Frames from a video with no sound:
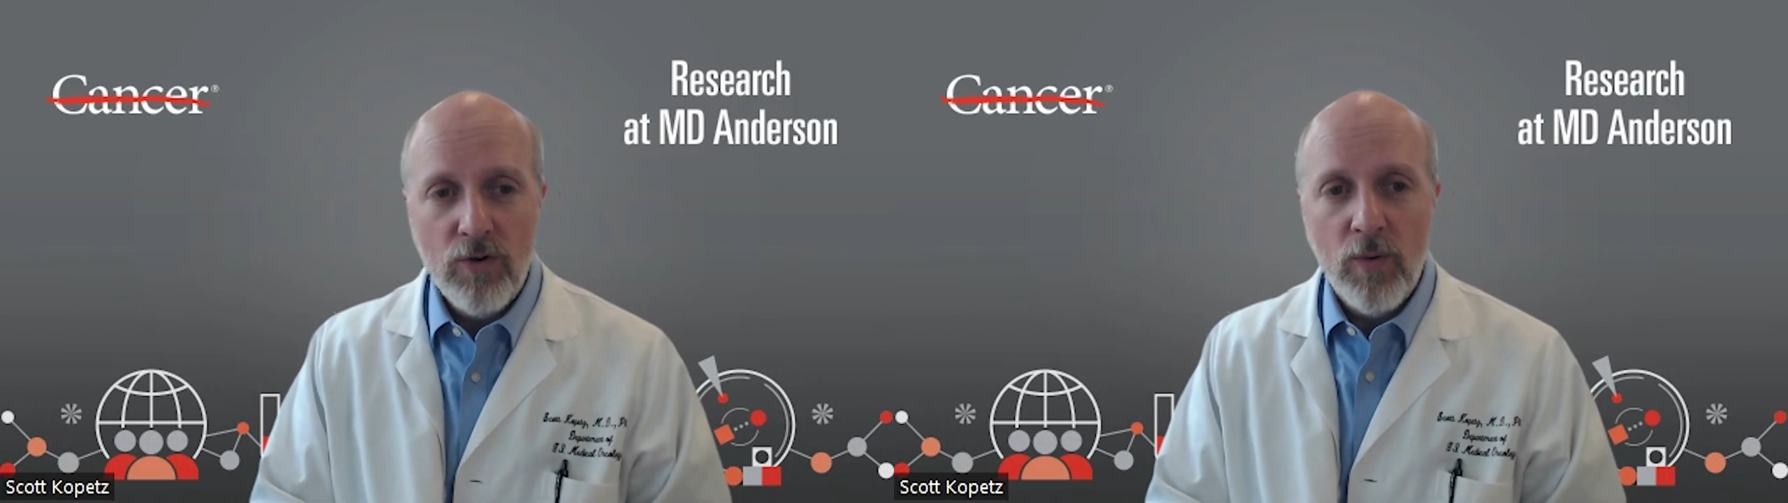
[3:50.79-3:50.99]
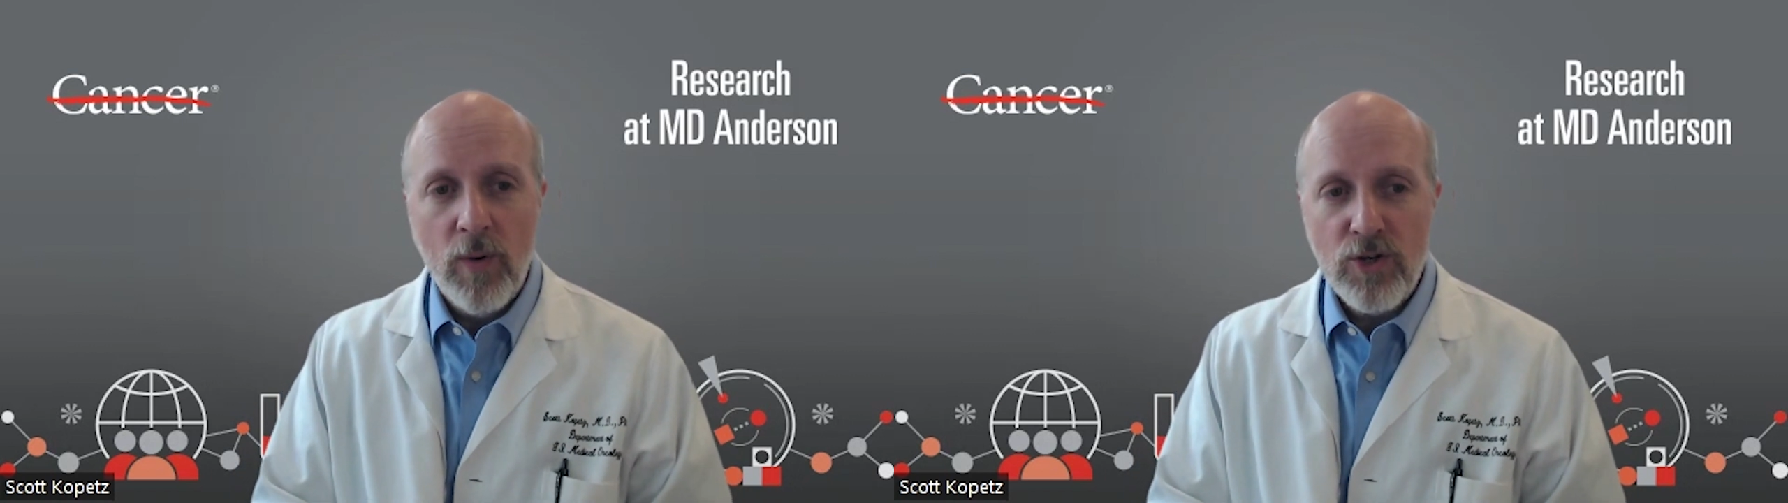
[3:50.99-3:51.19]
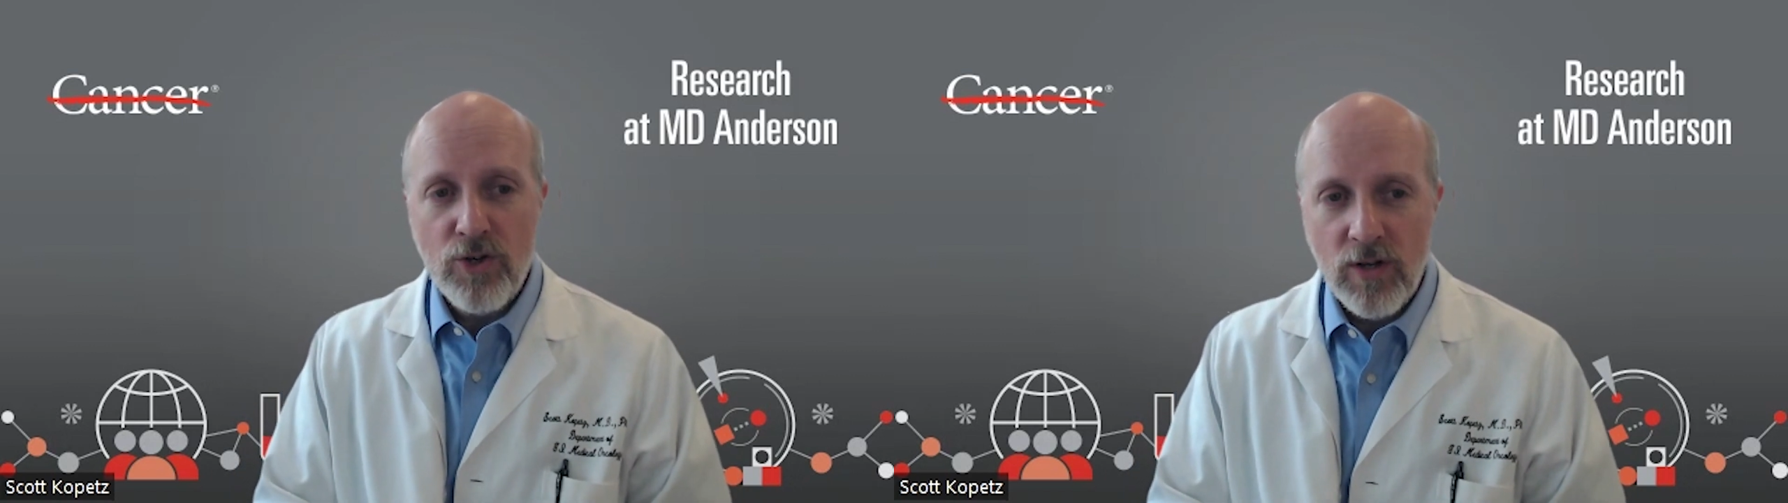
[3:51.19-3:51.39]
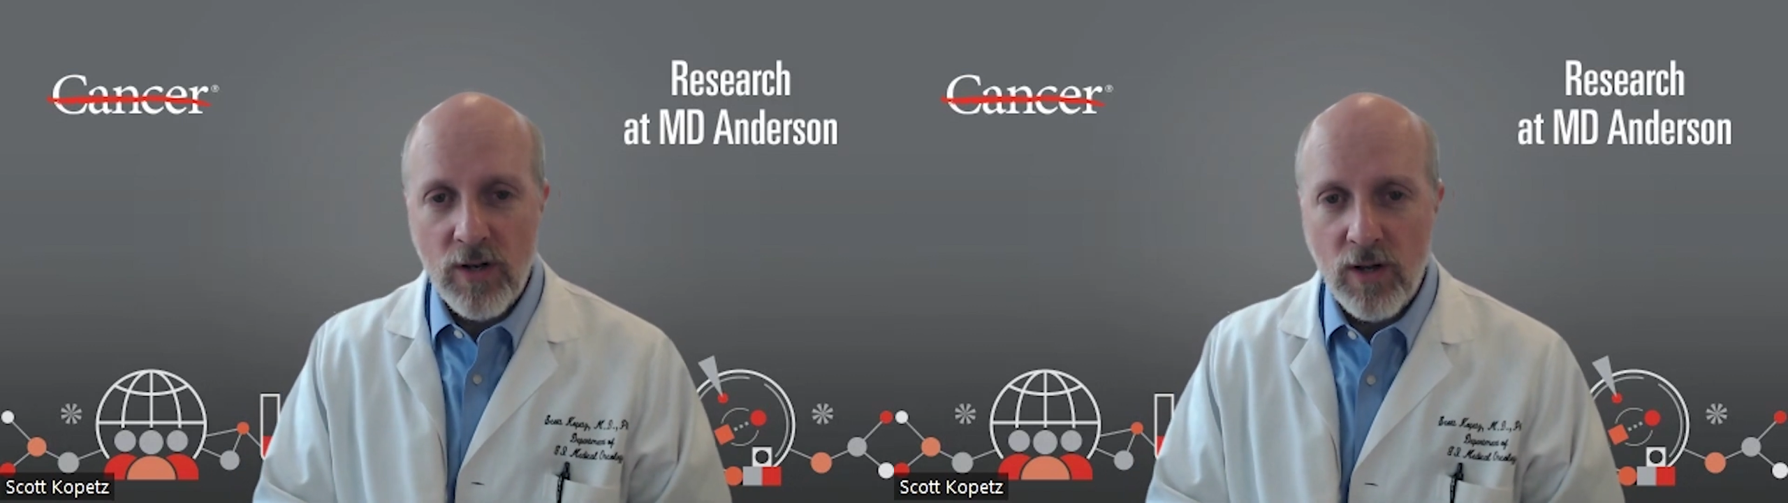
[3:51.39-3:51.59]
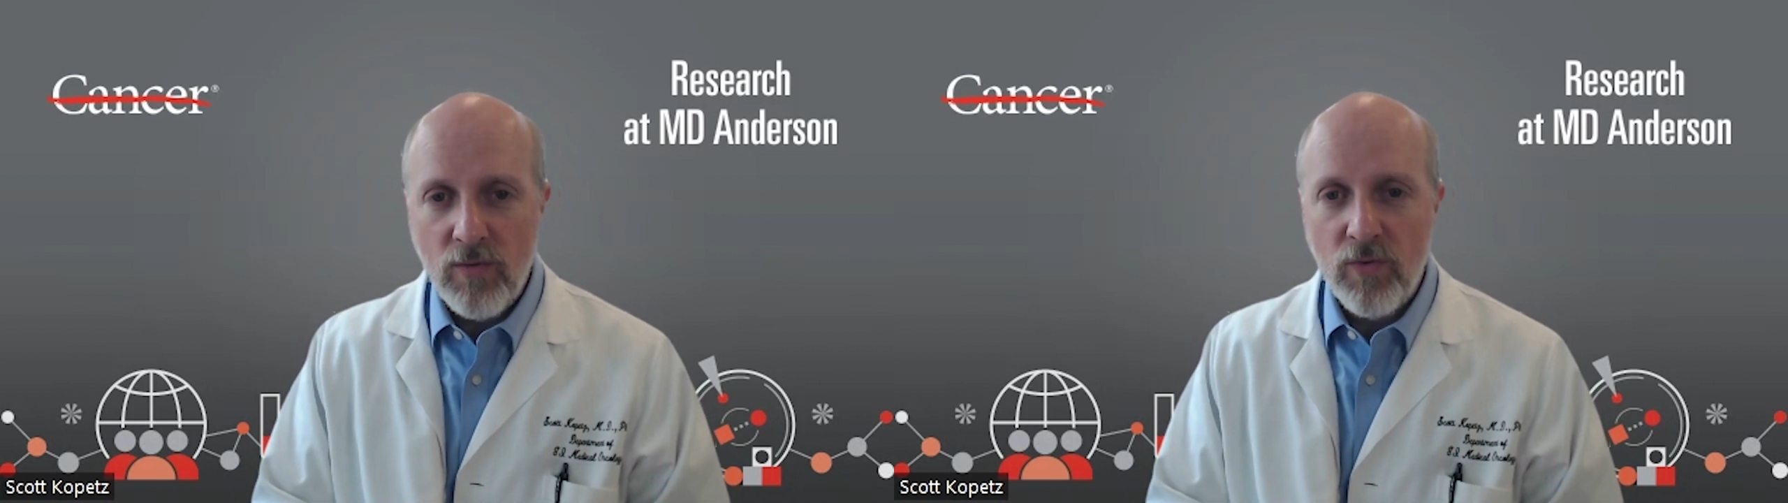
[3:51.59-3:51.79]

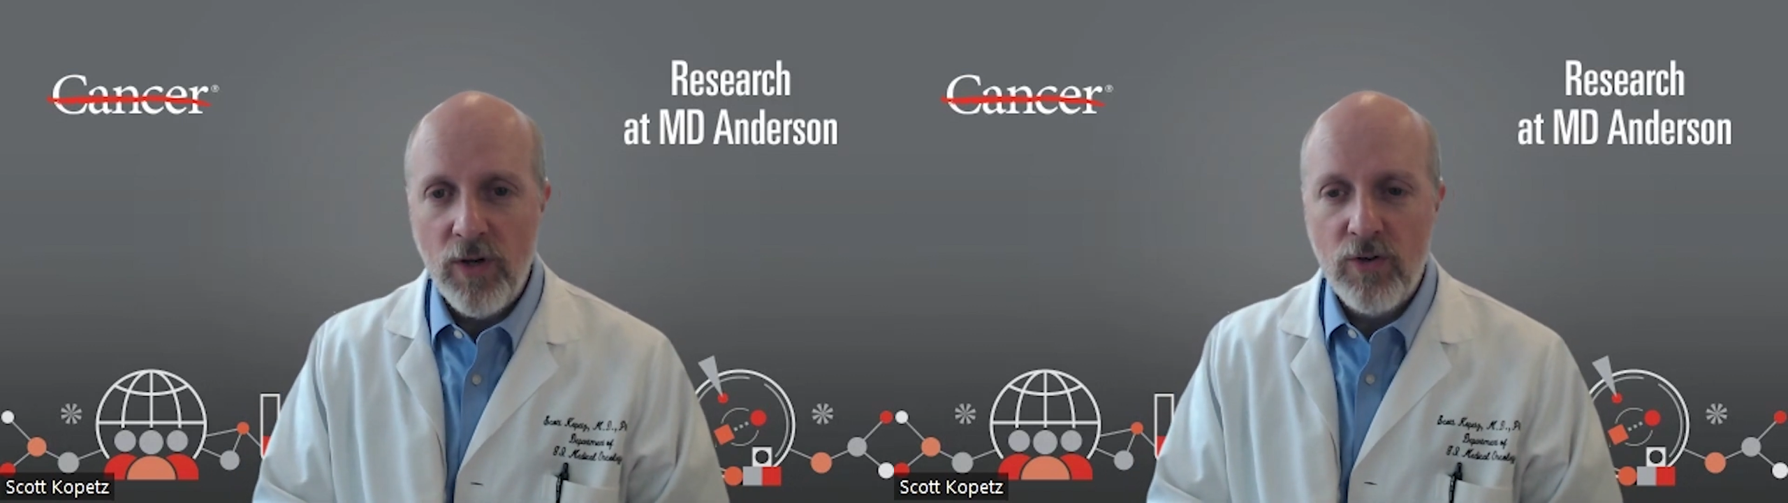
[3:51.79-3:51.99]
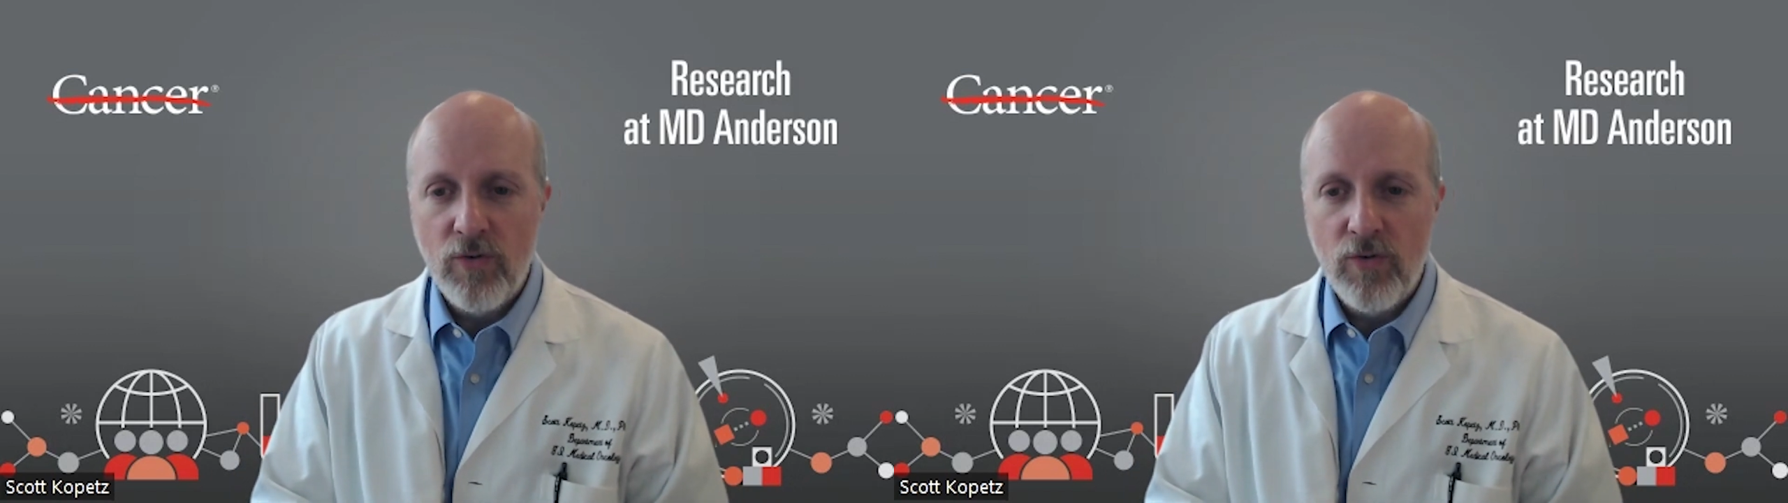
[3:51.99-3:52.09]
duration of uh,